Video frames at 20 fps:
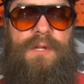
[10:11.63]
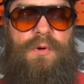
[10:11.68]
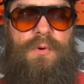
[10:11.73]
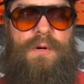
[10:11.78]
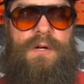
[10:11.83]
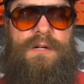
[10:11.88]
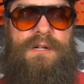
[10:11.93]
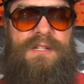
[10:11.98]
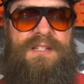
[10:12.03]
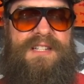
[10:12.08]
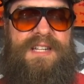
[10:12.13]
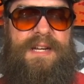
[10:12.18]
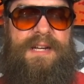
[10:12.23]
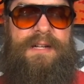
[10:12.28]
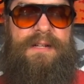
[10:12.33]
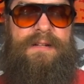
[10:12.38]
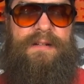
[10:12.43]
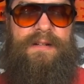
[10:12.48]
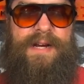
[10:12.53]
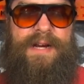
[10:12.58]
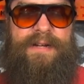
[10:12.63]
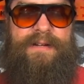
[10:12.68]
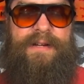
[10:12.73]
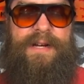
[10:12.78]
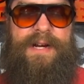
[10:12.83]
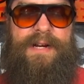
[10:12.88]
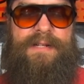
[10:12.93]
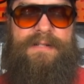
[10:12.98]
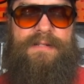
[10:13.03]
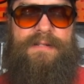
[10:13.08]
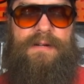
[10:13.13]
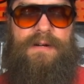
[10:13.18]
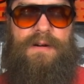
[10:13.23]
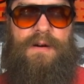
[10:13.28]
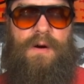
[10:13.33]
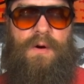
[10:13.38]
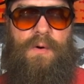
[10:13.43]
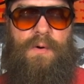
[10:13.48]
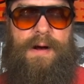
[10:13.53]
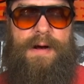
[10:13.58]
Lures in
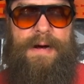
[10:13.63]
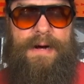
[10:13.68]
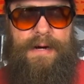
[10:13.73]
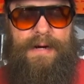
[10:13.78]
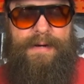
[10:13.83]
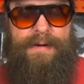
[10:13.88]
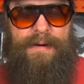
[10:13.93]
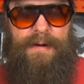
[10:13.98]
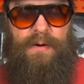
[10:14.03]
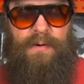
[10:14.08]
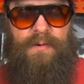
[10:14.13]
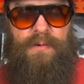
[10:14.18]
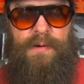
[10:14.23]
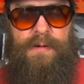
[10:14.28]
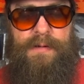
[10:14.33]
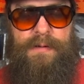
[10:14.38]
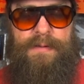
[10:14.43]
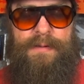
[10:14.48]
Lancaster, Ohio.